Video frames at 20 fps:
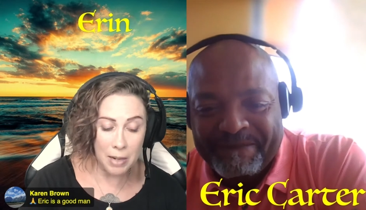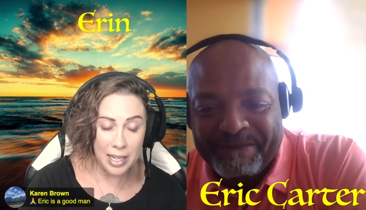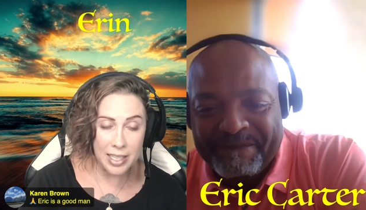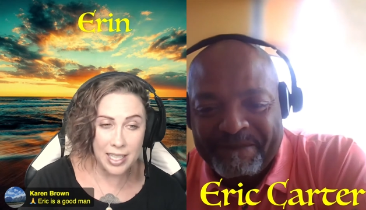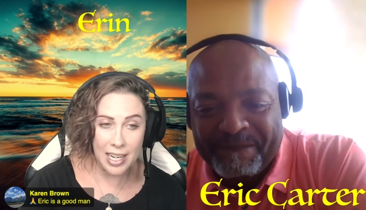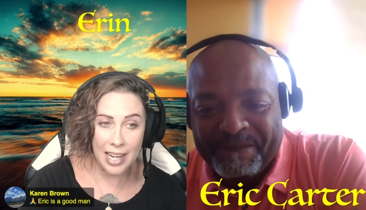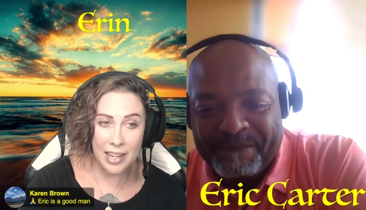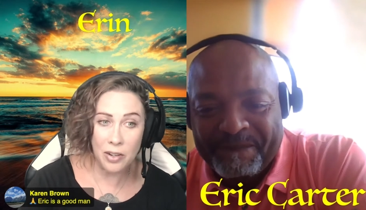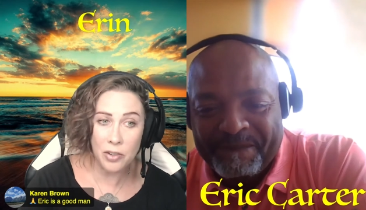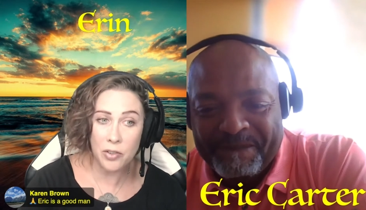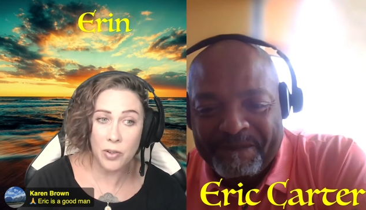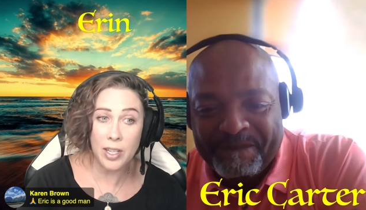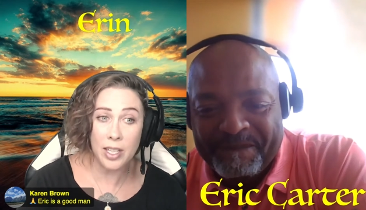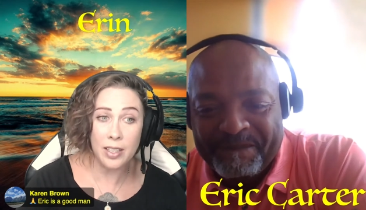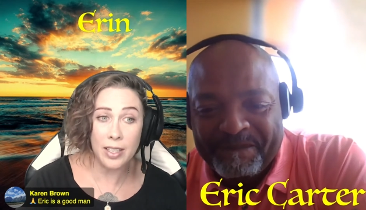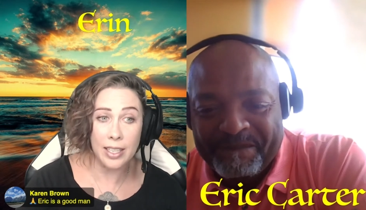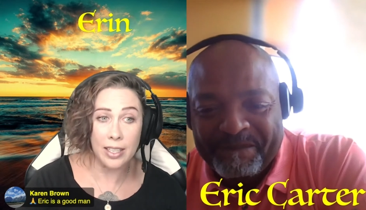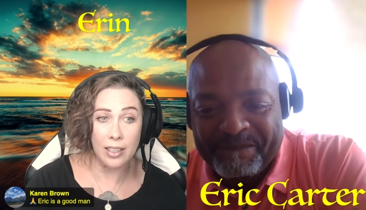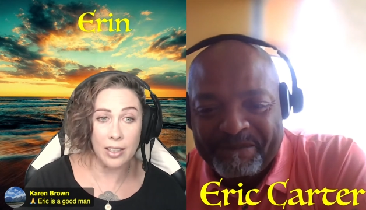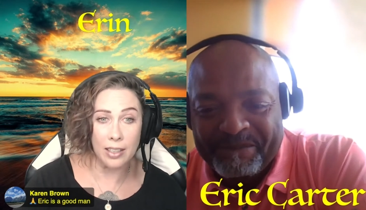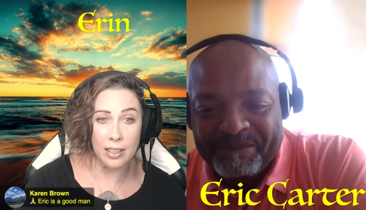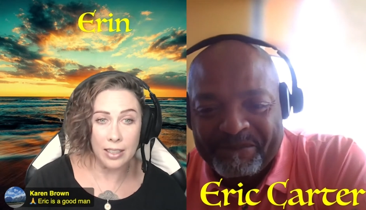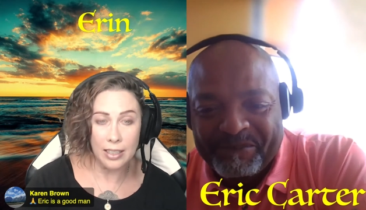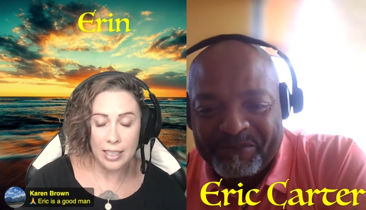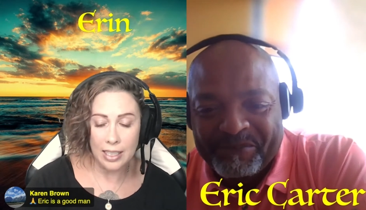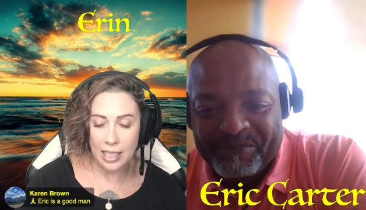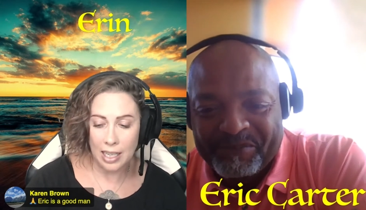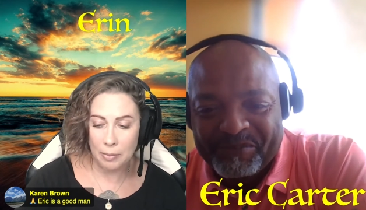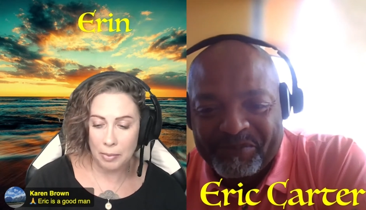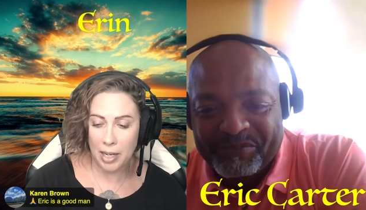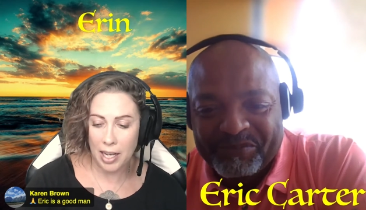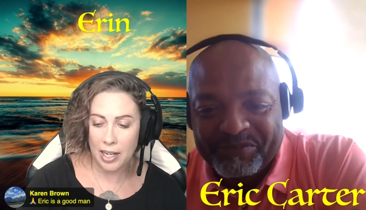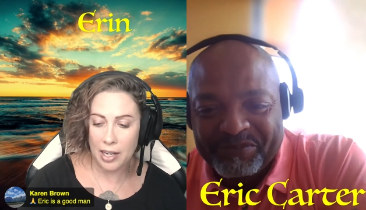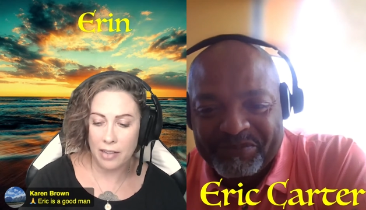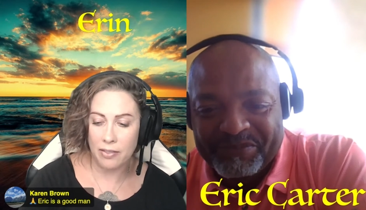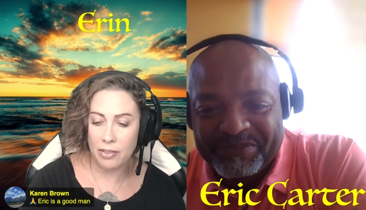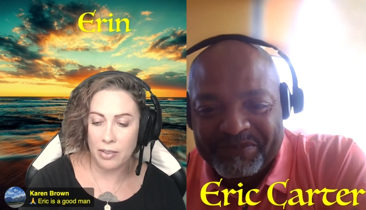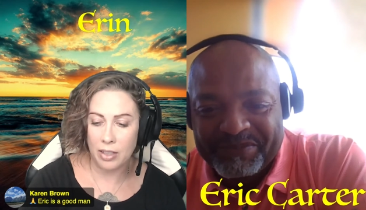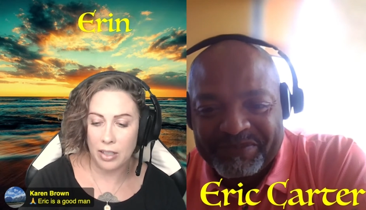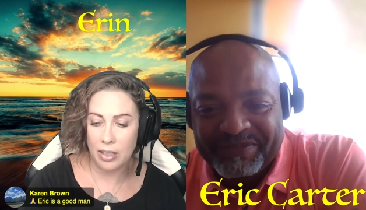Speaker 1: Mai Tai. I don't drink liquor. I'm kind
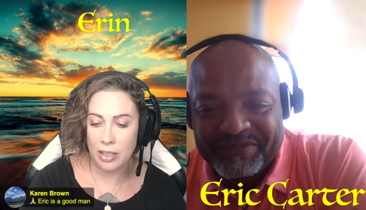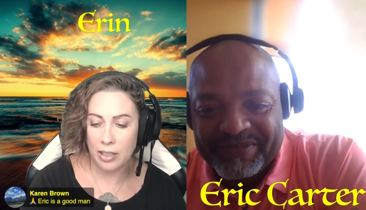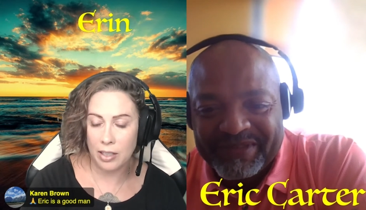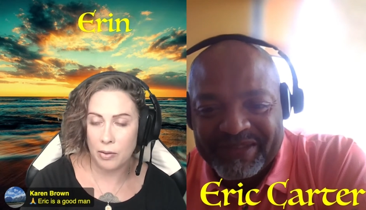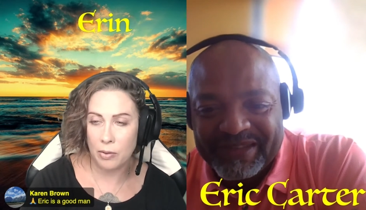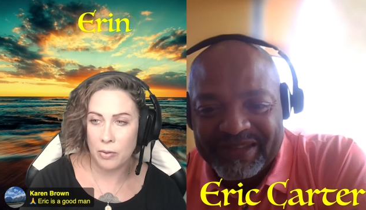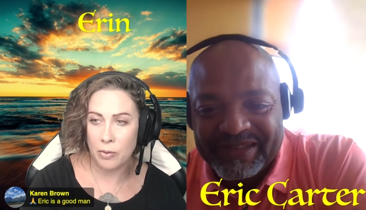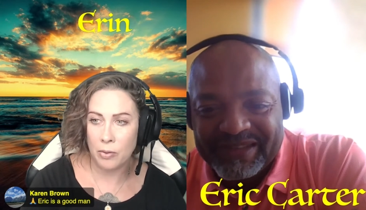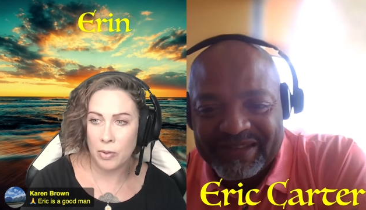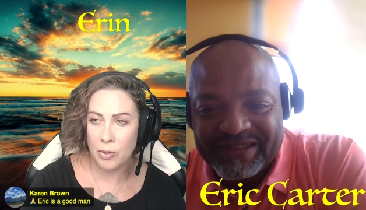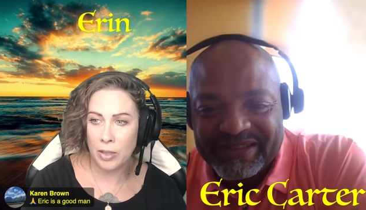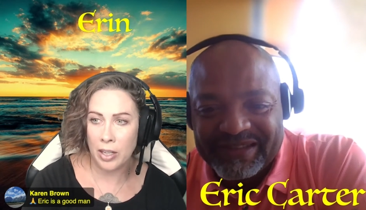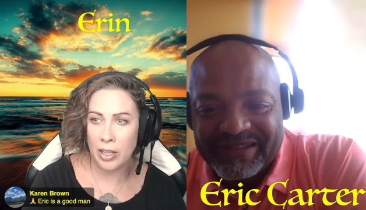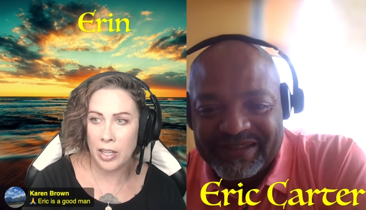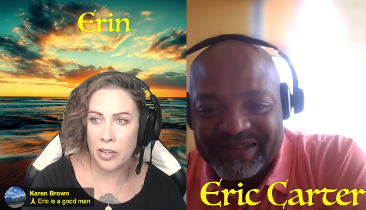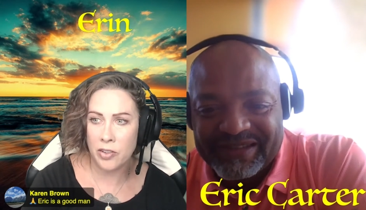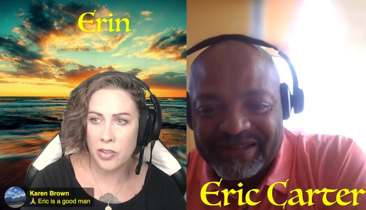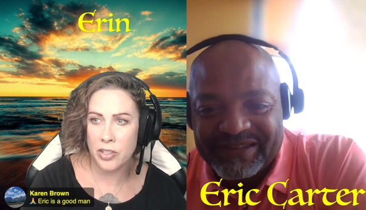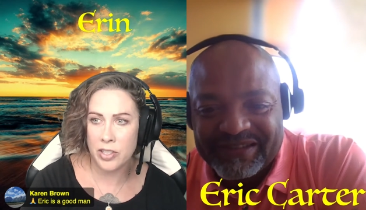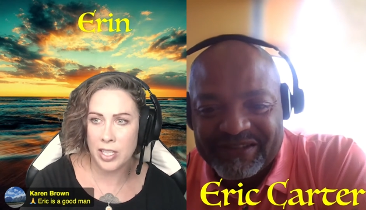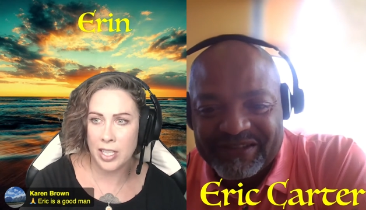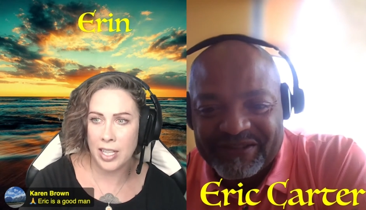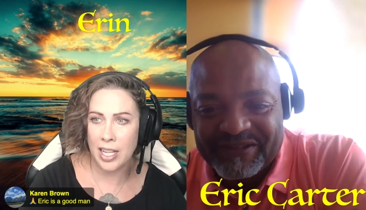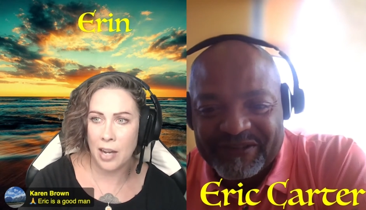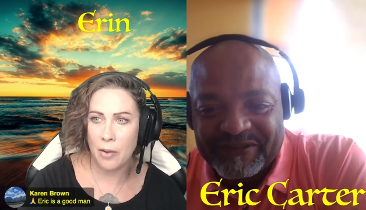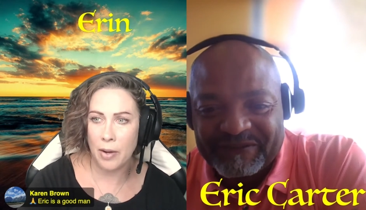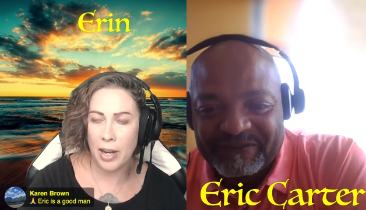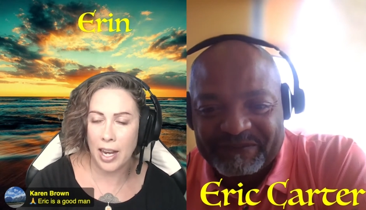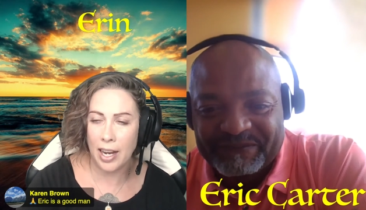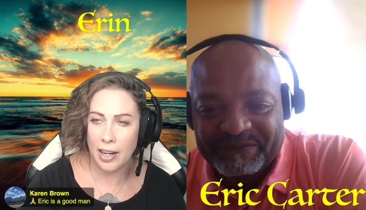of uh, interesting that way.